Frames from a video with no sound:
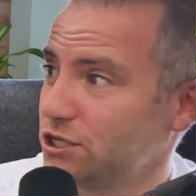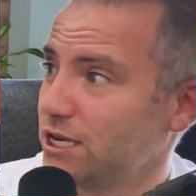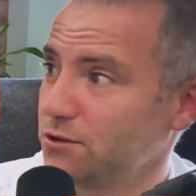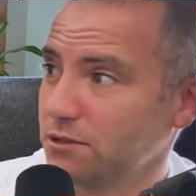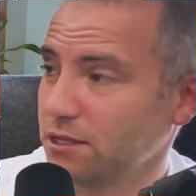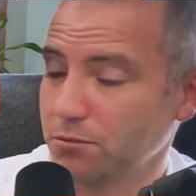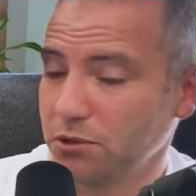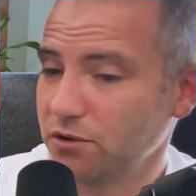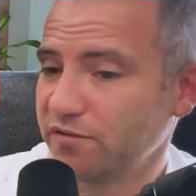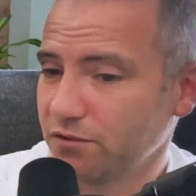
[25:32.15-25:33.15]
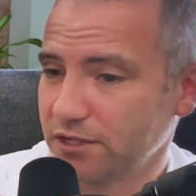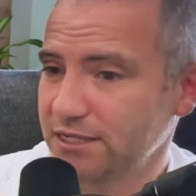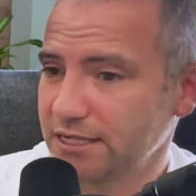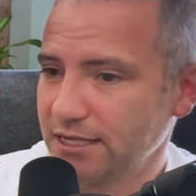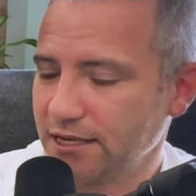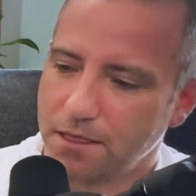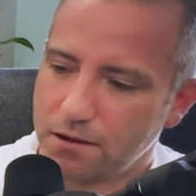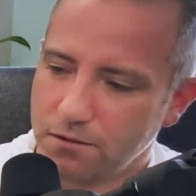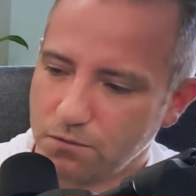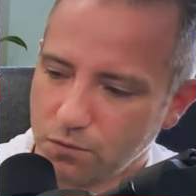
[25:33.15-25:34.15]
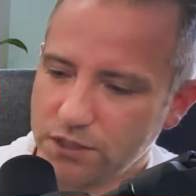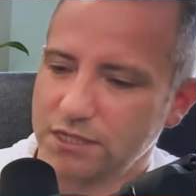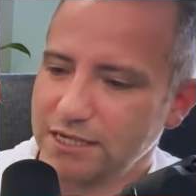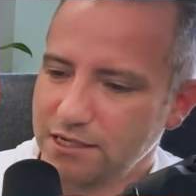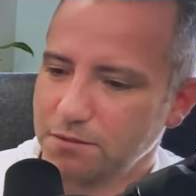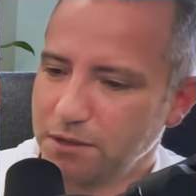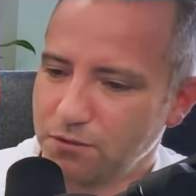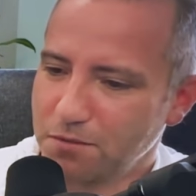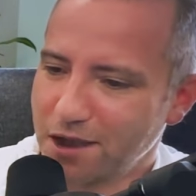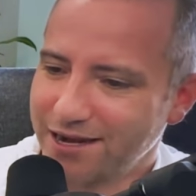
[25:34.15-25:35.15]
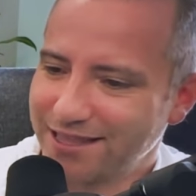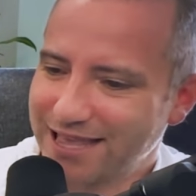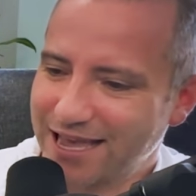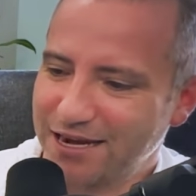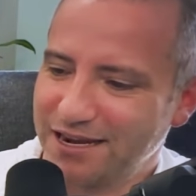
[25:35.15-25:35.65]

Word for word: genuinely beautiful to see. We just need to be reminded that